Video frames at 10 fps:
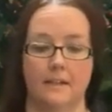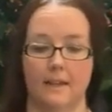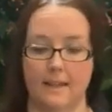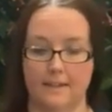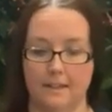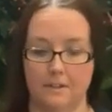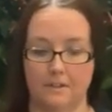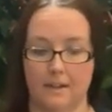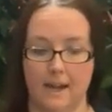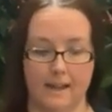I think
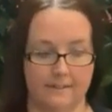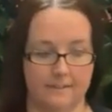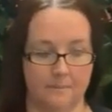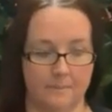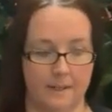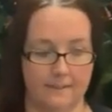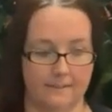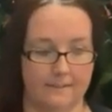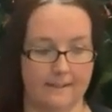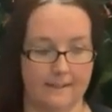it'll add some
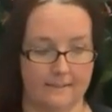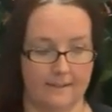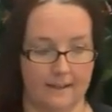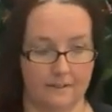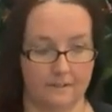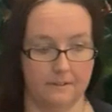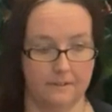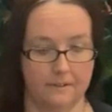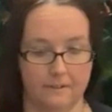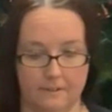nice detail.
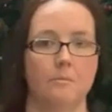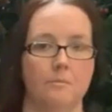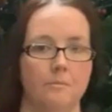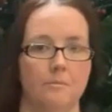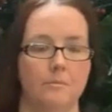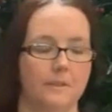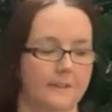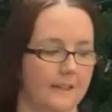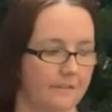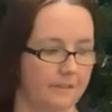We'll
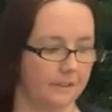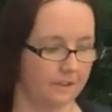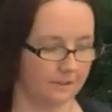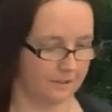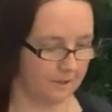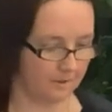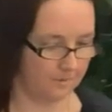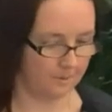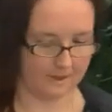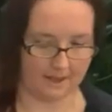see if it looks good
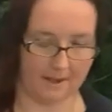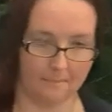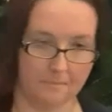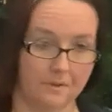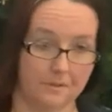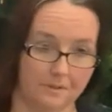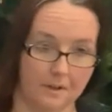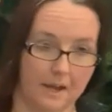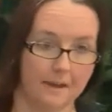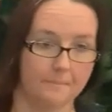with the apron or
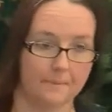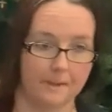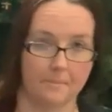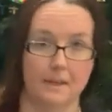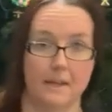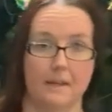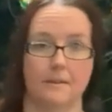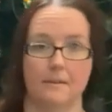not, maybe.